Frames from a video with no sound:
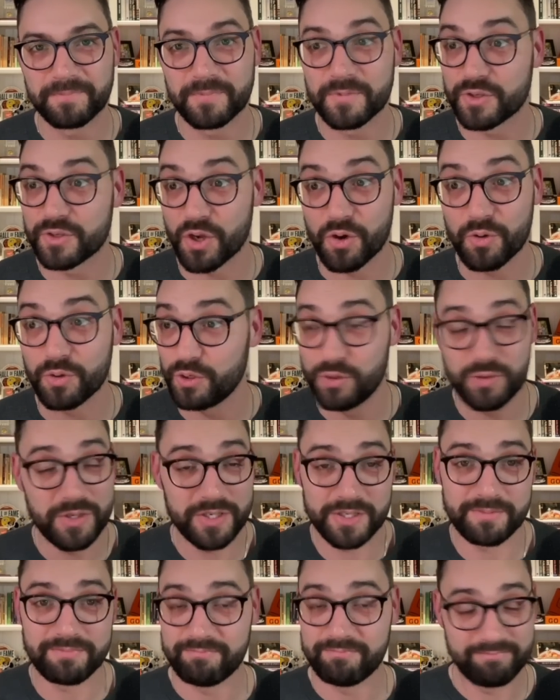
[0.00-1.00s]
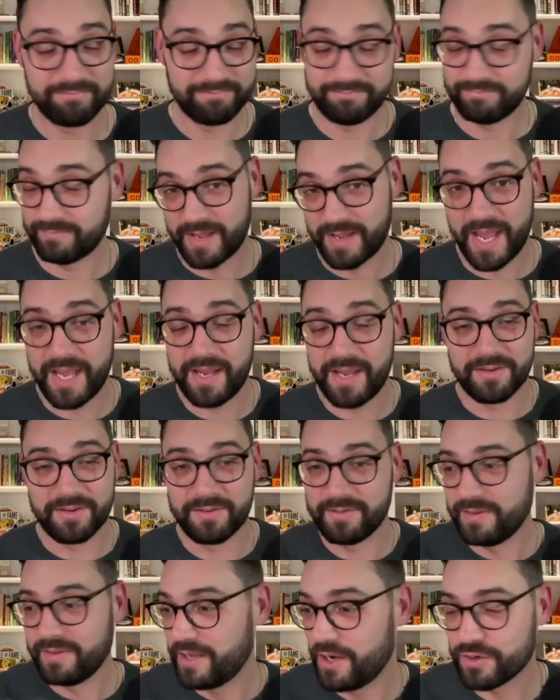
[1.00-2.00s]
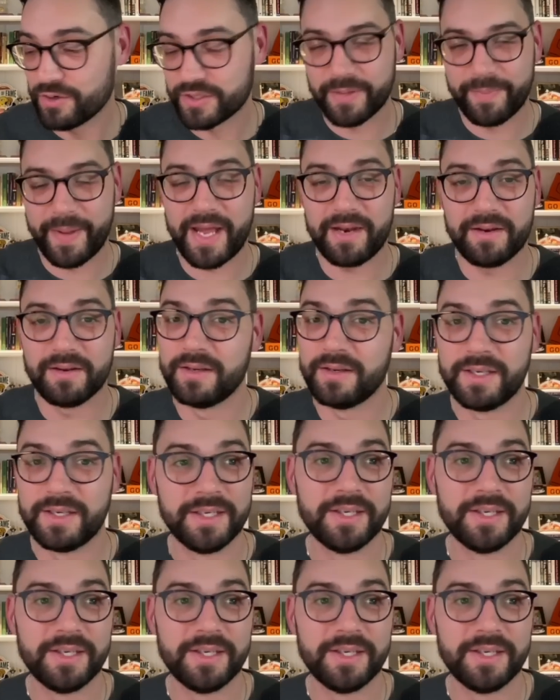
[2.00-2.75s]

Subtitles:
So you just, hey, here's the bet.